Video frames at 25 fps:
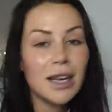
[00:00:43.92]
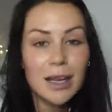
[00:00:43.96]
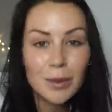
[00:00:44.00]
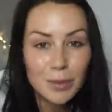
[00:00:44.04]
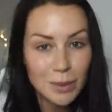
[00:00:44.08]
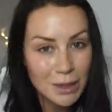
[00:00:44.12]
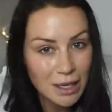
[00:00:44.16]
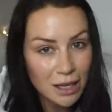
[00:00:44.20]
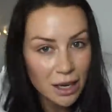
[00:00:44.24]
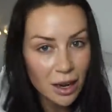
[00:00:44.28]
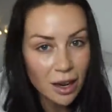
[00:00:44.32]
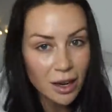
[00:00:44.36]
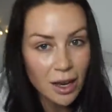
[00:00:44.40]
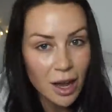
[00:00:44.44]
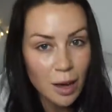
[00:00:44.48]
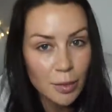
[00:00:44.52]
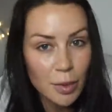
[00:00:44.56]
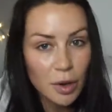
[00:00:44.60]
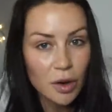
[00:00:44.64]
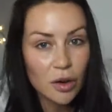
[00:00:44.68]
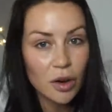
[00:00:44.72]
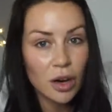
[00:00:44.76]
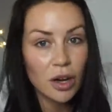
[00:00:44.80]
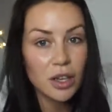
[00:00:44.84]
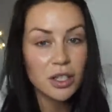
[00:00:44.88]
lipstick I
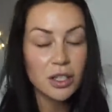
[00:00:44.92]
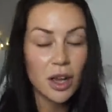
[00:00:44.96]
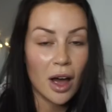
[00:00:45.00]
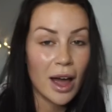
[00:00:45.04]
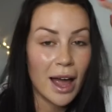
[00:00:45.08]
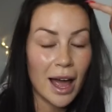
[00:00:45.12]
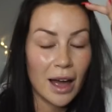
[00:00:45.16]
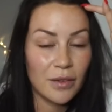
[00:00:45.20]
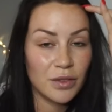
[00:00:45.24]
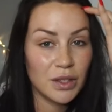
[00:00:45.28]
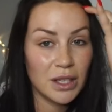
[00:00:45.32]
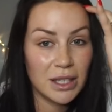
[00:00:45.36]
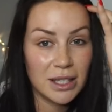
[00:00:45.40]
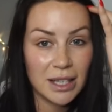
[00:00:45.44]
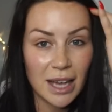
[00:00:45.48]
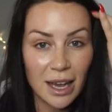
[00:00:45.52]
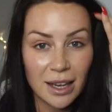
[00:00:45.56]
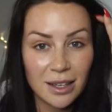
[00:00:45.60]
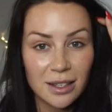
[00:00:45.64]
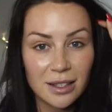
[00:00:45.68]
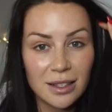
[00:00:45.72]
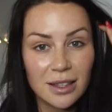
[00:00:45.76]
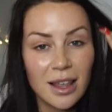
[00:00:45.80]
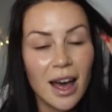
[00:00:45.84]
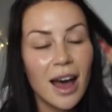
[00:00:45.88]
come across, I have to
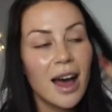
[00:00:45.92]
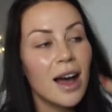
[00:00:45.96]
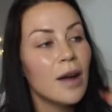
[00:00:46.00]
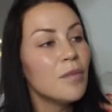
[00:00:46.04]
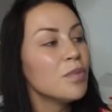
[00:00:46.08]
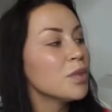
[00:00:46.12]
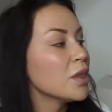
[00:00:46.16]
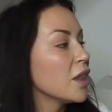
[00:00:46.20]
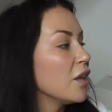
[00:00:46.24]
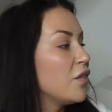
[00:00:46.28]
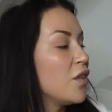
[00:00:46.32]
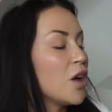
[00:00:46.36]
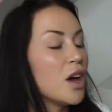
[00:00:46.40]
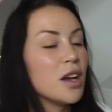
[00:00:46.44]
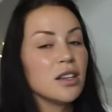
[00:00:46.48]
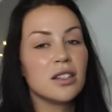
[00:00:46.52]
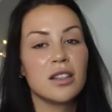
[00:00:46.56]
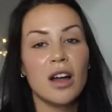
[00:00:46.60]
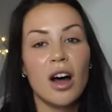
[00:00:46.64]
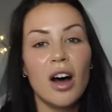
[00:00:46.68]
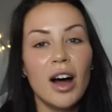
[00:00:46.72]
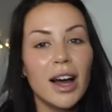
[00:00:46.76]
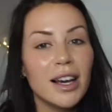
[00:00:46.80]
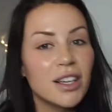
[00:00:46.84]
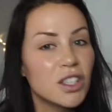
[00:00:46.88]
test that, the
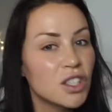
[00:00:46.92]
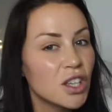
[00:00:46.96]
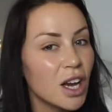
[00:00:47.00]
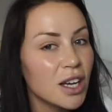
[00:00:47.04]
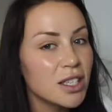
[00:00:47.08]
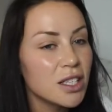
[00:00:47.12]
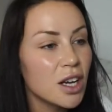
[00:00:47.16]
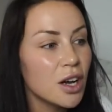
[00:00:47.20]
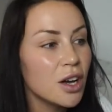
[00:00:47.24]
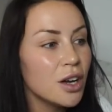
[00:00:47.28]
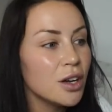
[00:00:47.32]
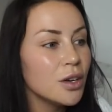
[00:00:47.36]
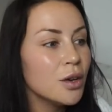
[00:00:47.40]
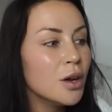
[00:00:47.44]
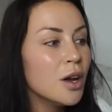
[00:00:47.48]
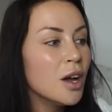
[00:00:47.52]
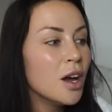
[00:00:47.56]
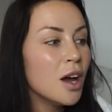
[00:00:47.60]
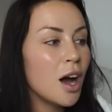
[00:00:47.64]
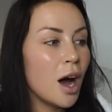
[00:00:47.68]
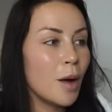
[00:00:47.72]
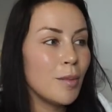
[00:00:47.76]
first eyeshadow.